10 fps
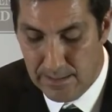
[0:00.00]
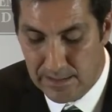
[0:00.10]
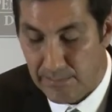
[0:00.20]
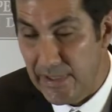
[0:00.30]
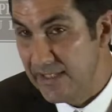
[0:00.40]

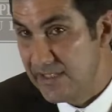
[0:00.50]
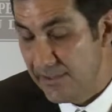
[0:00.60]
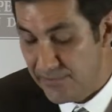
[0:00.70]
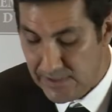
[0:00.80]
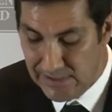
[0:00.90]
Compared to
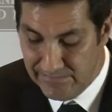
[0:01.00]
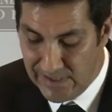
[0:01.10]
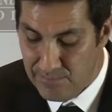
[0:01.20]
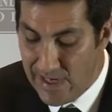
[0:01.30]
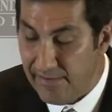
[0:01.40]
children living
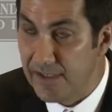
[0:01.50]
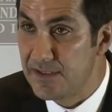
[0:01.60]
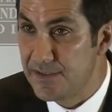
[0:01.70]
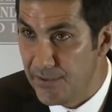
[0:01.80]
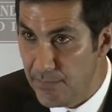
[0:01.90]
in married
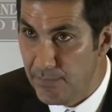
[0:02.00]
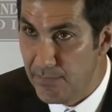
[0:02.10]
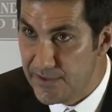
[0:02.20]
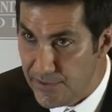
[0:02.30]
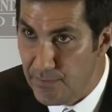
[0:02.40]
two
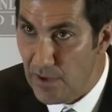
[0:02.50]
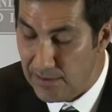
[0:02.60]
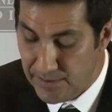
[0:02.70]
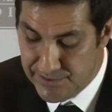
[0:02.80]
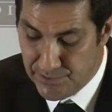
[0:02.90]

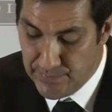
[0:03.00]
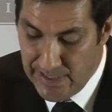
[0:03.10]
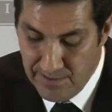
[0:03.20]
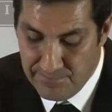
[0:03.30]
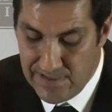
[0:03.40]
biological
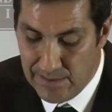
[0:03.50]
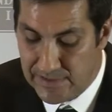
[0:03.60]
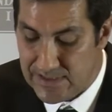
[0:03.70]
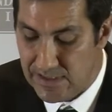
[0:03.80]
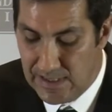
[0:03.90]
parent
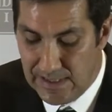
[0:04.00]
families,